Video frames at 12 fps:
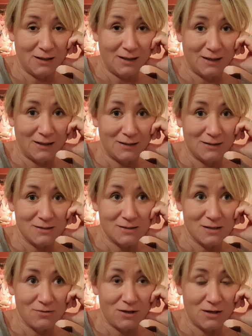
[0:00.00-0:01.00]
and
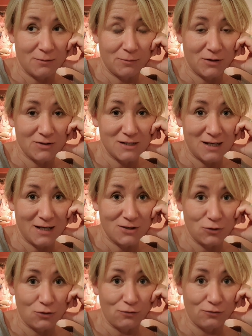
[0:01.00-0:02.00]
then I'm going to head off.